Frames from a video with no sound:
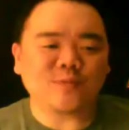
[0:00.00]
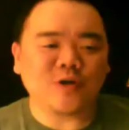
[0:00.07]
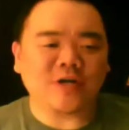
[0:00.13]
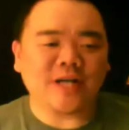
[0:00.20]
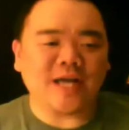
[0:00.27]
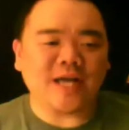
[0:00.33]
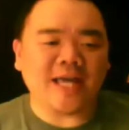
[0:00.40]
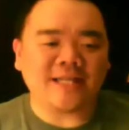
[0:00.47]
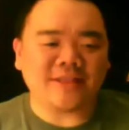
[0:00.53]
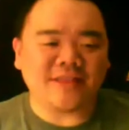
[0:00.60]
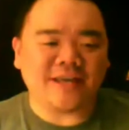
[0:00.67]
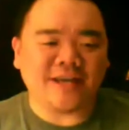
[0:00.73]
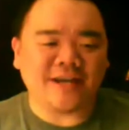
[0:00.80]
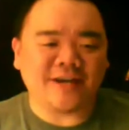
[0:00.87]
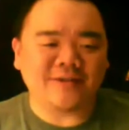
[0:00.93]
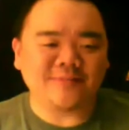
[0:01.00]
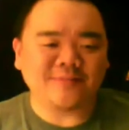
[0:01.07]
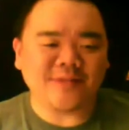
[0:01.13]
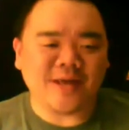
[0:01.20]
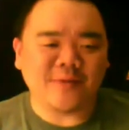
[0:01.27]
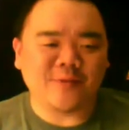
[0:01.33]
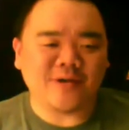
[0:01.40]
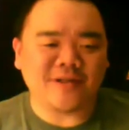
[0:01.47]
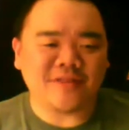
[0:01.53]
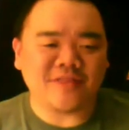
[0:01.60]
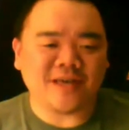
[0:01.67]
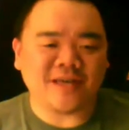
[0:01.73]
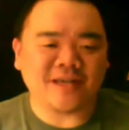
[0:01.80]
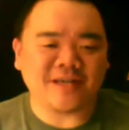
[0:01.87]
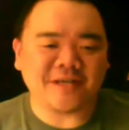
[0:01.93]
we're going to end it there. I want to
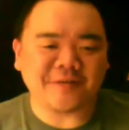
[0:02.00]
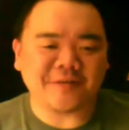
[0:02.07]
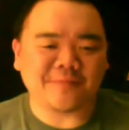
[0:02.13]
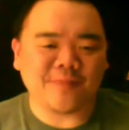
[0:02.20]
thank